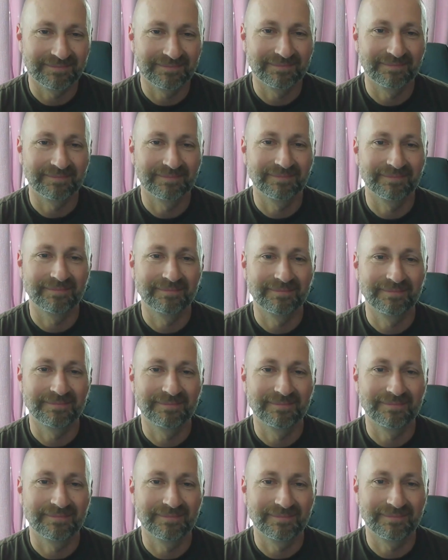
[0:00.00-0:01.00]

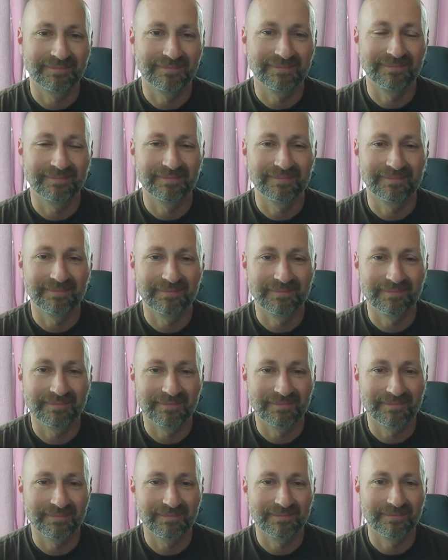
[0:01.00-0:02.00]

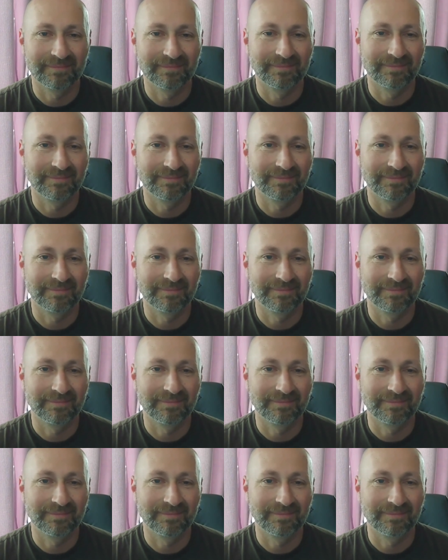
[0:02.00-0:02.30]
(not speaking)